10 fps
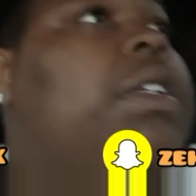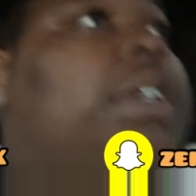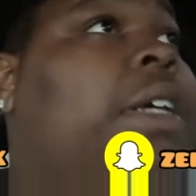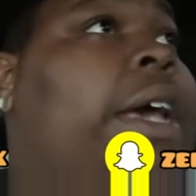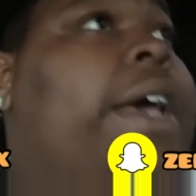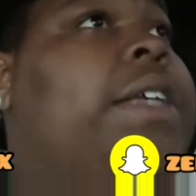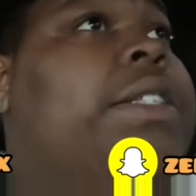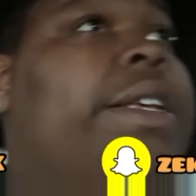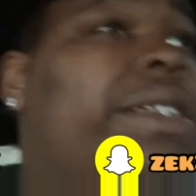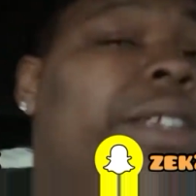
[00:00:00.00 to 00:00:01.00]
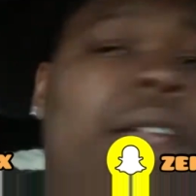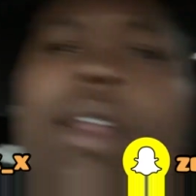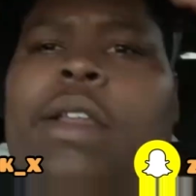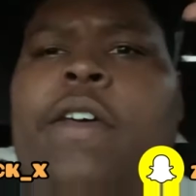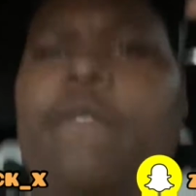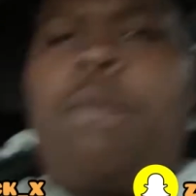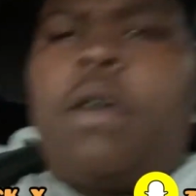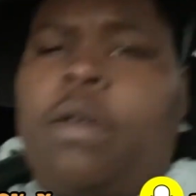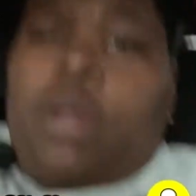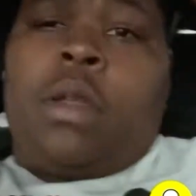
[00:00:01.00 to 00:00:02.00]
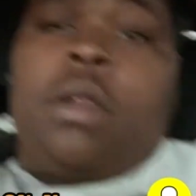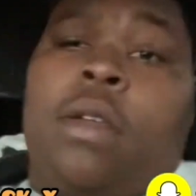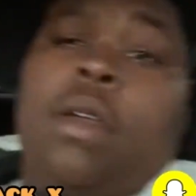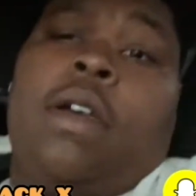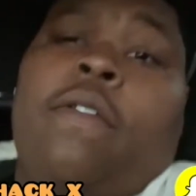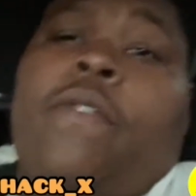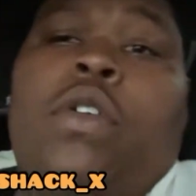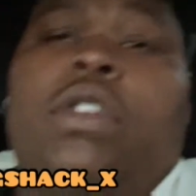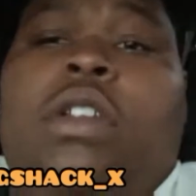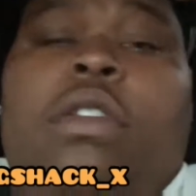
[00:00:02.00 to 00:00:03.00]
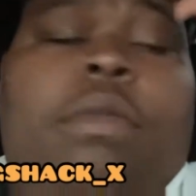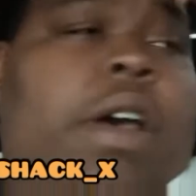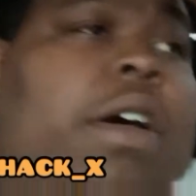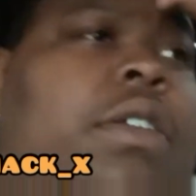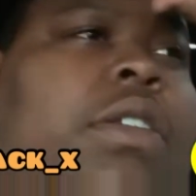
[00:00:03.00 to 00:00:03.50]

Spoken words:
gas station. I left my folks in them house.